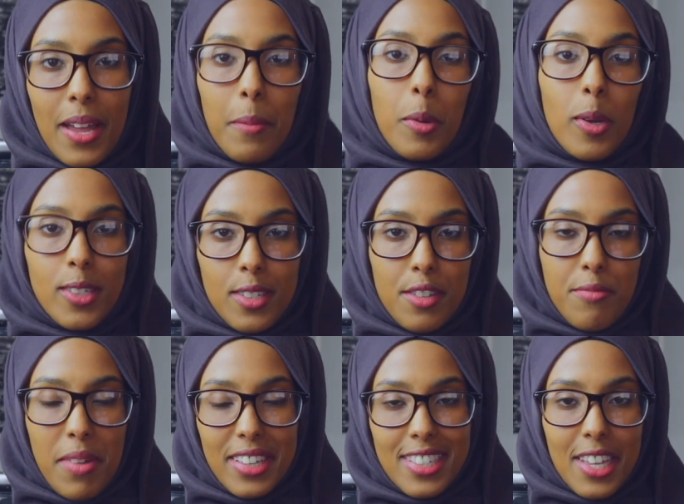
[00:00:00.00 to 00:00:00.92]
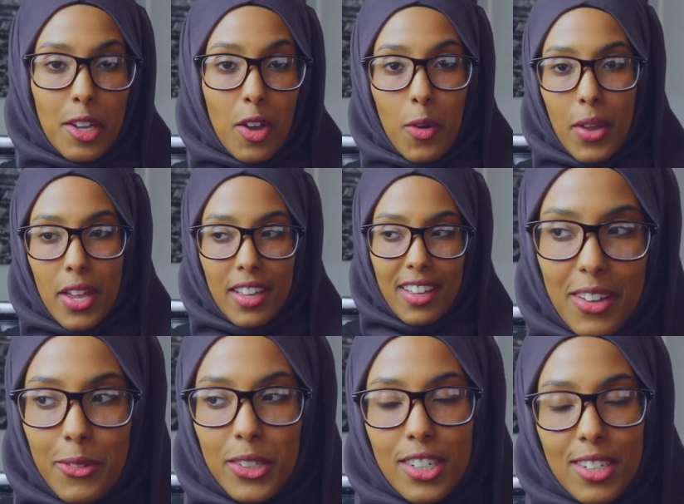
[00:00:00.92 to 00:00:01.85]
that positive mindset going,
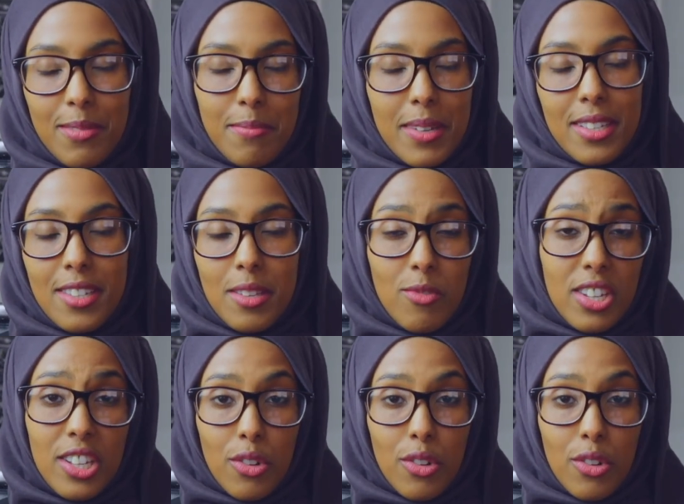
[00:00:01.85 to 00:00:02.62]
which may seem really